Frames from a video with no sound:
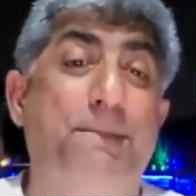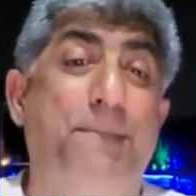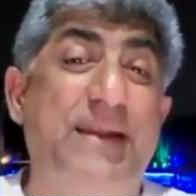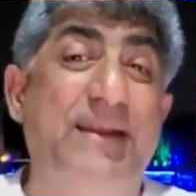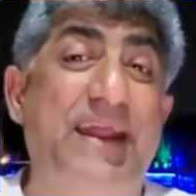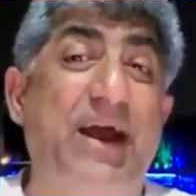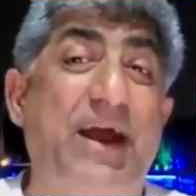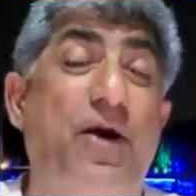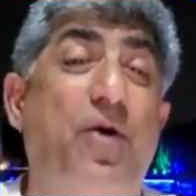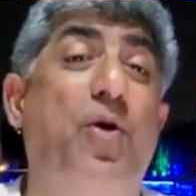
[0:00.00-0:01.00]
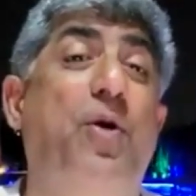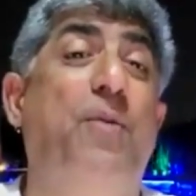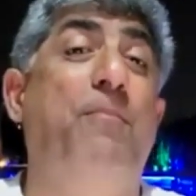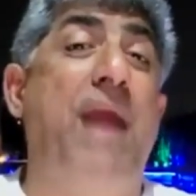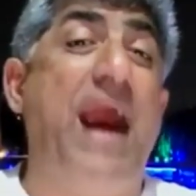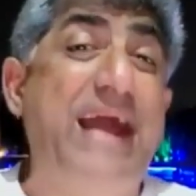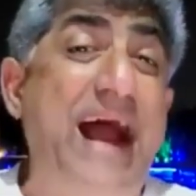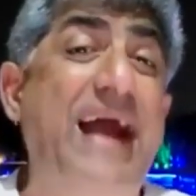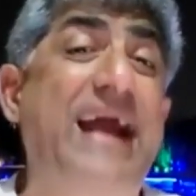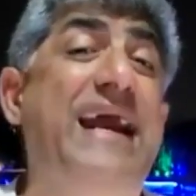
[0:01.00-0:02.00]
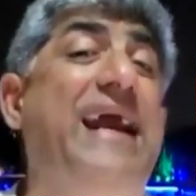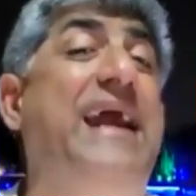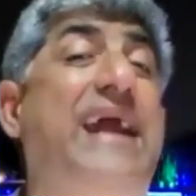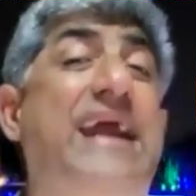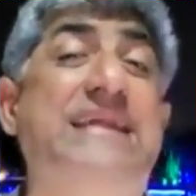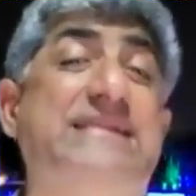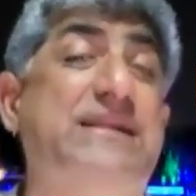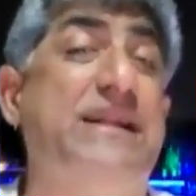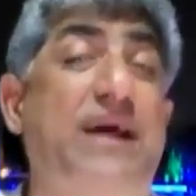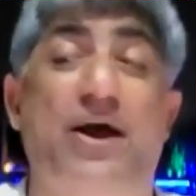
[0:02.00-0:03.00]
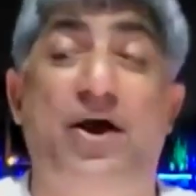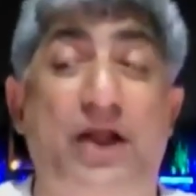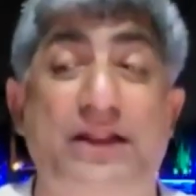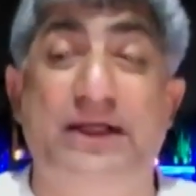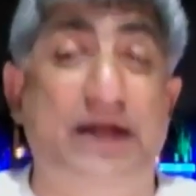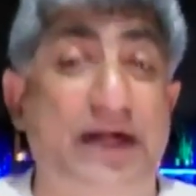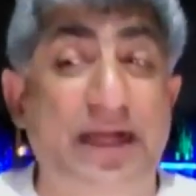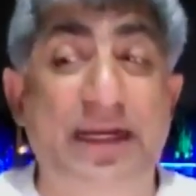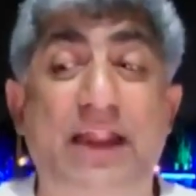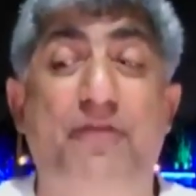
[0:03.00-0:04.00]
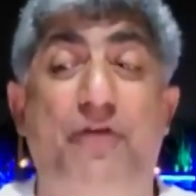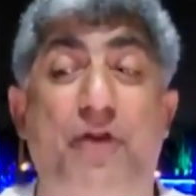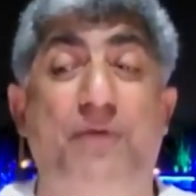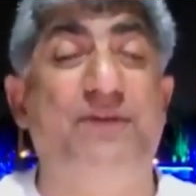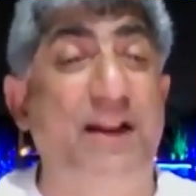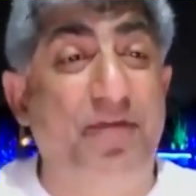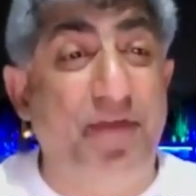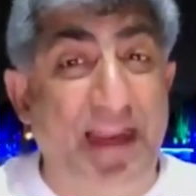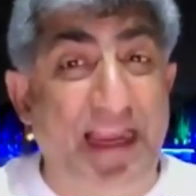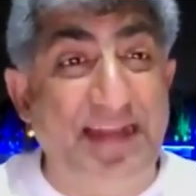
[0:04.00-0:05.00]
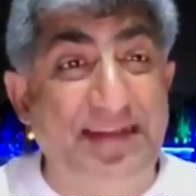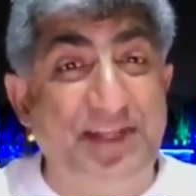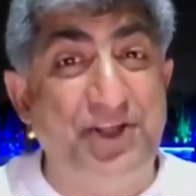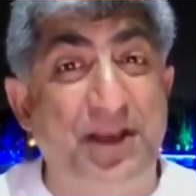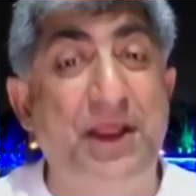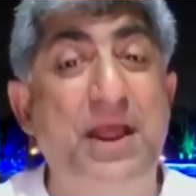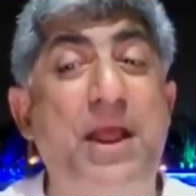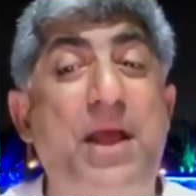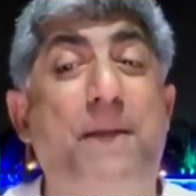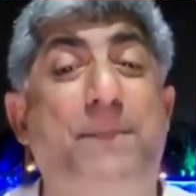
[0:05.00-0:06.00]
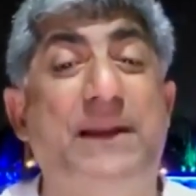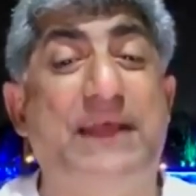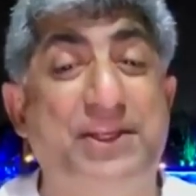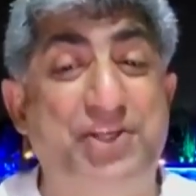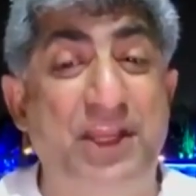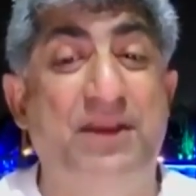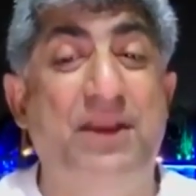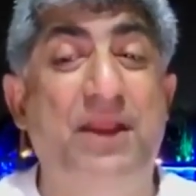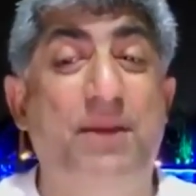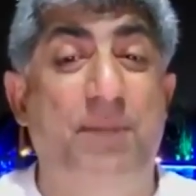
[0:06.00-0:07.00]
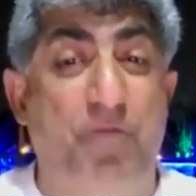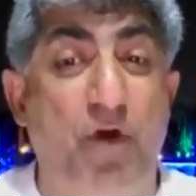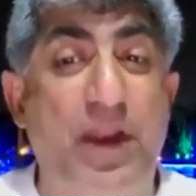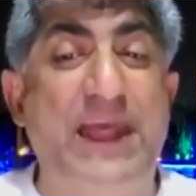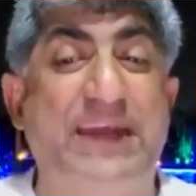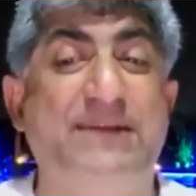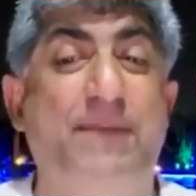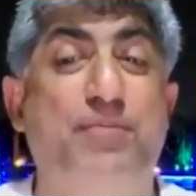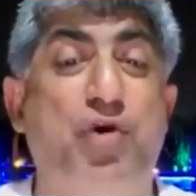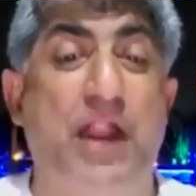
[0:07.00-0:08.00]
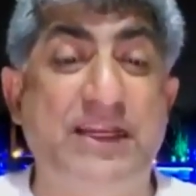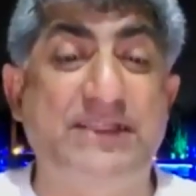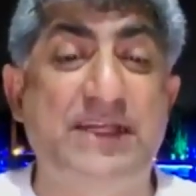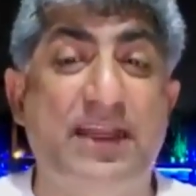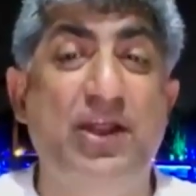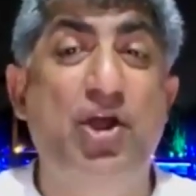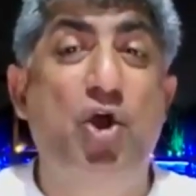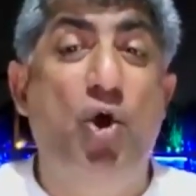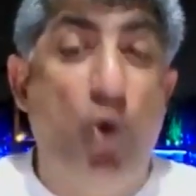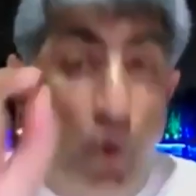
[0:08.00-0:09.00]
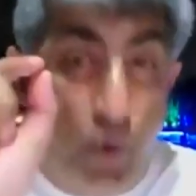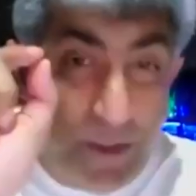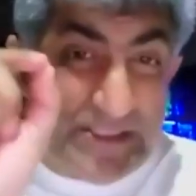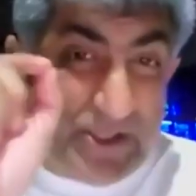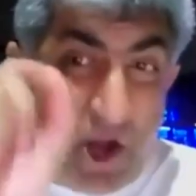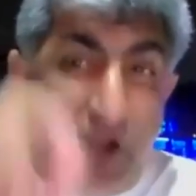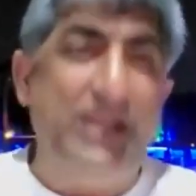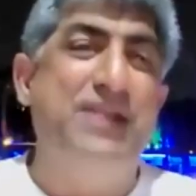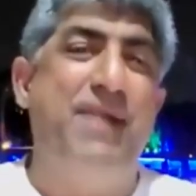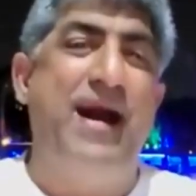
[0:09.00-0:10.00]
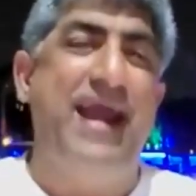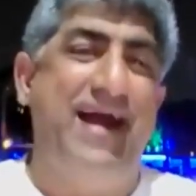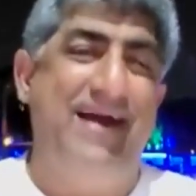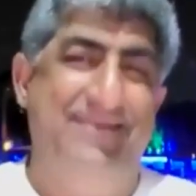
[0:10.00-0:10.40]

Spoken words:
But Maya is the hurdle from self-realization. But Krishan, before I accept your answer, who is caught in Maya?